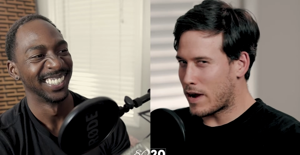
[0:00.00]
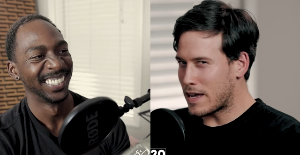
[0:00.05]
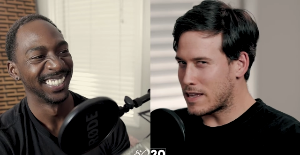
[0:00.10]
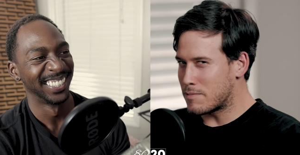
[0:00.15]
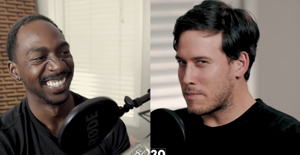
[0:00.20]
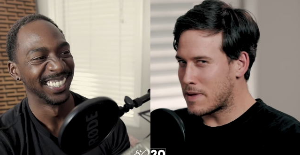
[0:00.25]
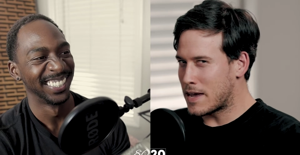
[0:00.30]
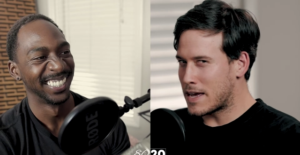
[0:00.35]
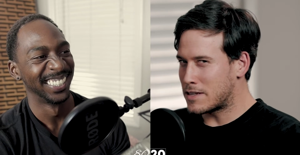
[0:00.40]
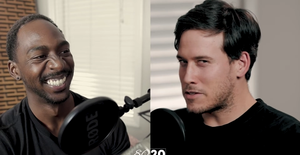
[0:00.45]
Speaker 1: the
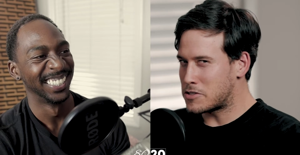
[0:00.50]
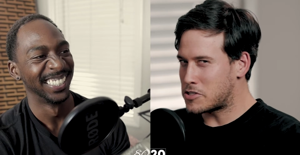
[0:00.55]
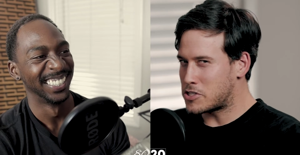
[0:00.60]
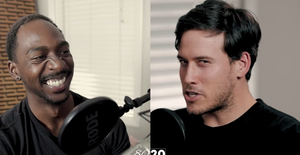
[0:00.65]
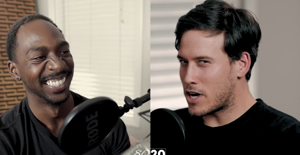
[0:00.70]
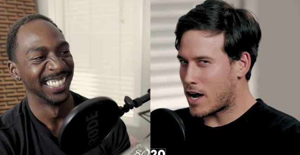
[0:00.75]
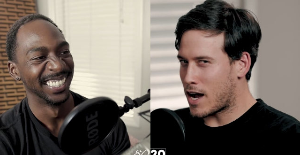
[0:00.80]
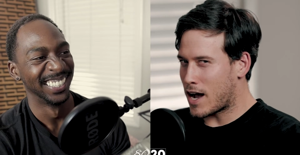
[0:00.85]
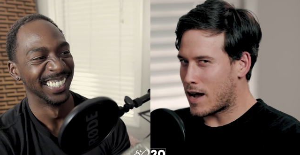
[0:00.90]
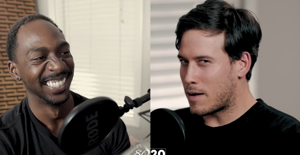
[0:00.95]
white
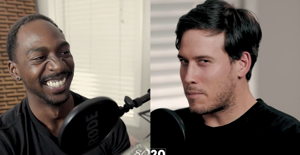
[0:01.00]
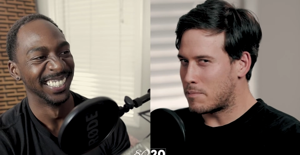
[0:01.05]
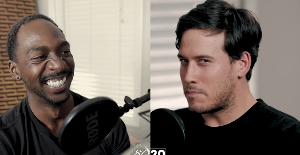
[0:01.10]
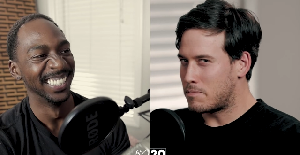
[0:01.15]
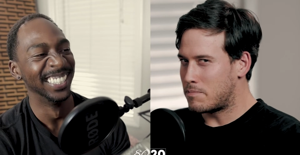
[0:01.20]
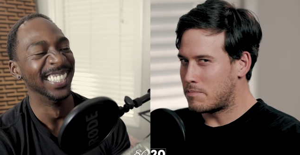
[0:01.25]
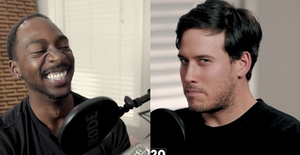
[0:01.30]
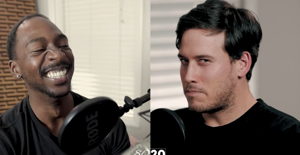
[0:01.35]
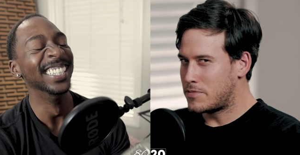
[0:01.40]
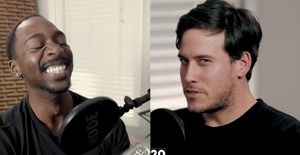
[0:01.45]
man's
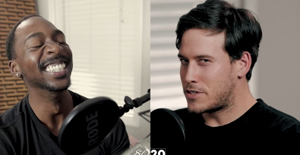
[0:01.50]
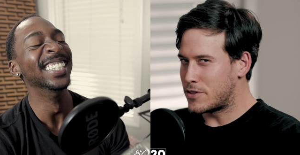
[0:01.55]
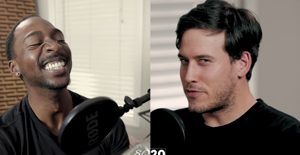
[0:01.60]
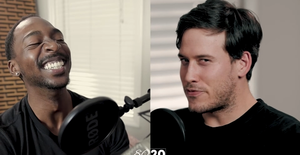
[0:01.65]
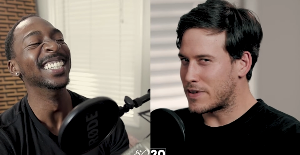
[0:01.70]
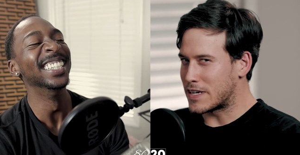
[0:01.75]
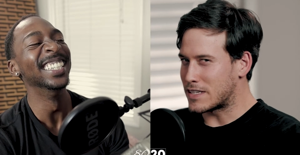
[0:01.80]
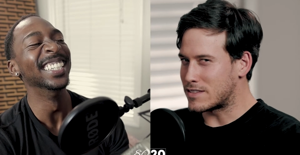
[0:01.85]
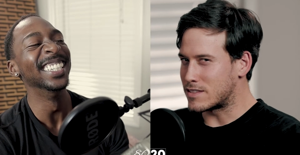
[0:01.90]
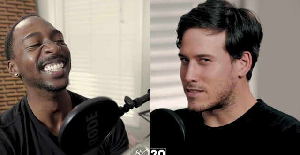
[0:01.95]
job to
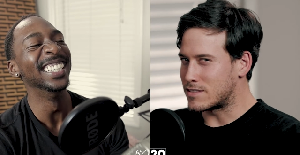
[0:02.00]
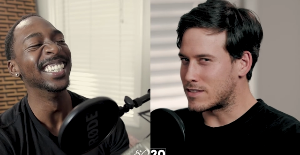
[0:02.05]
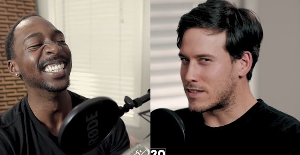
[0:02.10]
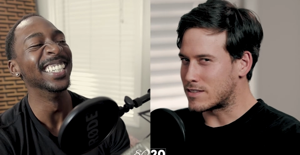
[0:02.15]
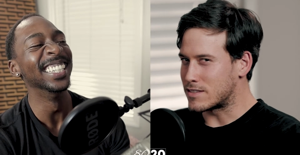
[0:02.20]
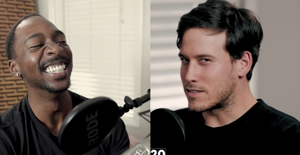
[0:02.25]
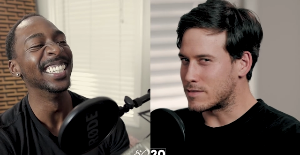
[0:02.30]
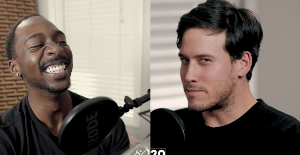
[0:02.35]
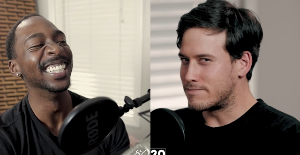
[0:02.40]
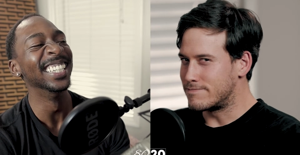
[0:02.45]
fix the
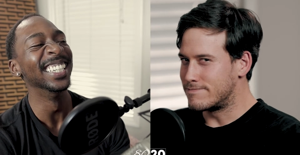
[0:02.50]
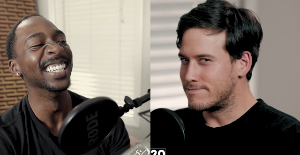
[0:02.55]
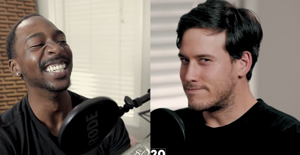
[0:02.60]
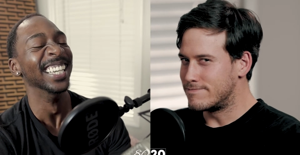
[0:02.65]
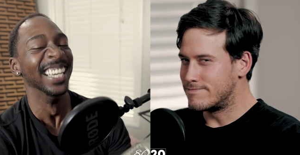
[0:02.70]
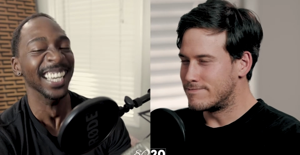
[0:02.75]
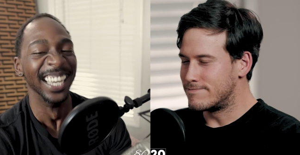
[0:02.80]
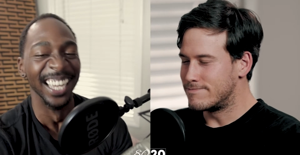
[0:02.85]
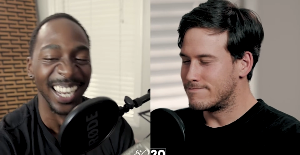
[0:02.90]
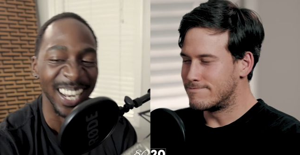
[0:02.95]
system?
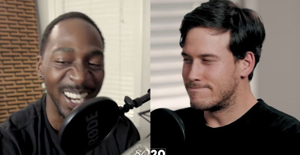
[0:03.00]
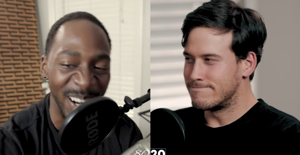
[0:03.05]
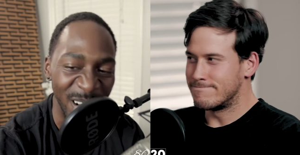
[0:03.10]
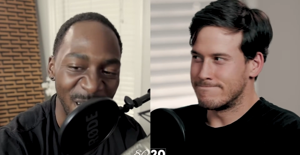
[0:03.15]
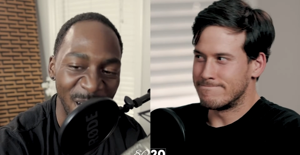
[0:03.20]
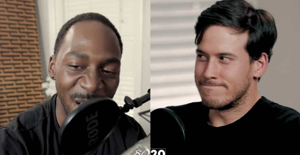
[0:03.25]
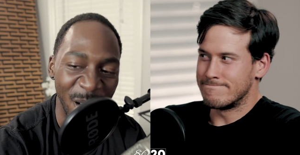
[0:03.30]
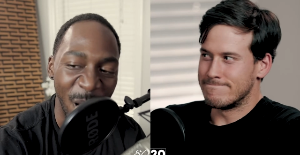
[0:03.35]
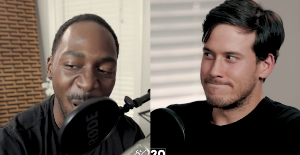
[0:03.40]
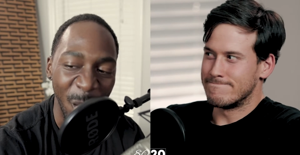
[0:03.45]

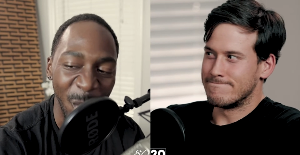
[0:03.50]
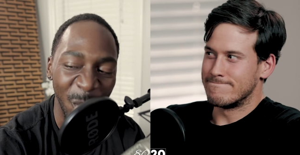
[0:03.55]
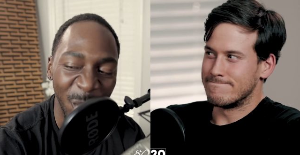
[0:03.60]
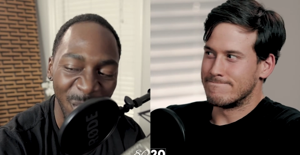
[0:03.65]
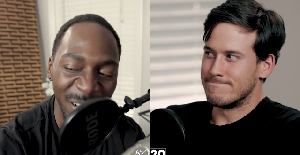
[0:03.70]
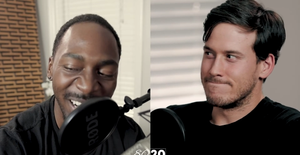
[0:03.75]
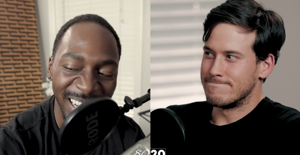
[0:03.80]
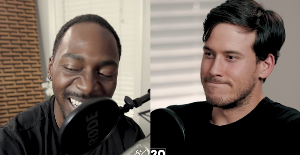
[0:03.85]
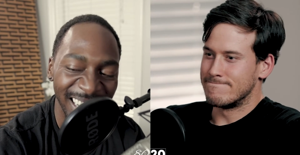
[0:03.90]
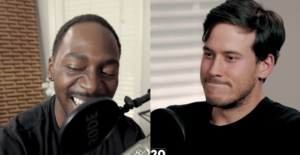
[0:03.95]

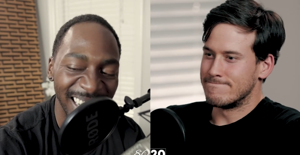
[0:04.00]
Speaker 2: No.